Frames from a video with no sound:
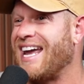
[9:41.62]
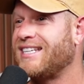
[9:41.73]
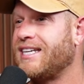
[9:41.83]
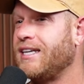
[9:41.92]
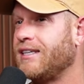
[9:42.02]

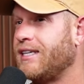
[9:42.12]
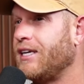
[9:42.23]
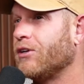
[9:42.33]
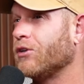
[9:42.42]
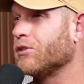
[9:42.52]
18
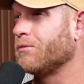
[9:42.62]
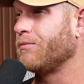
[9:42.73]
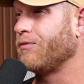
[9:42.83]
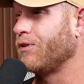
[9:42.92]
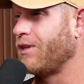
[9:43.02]
deals
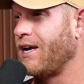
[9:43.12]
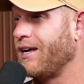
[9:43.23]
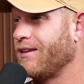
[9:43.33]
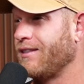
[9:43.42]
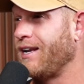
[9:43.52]
for
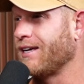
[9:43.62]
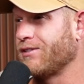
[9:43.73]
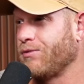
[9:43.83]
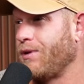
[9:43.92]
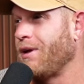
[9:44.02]
like the next three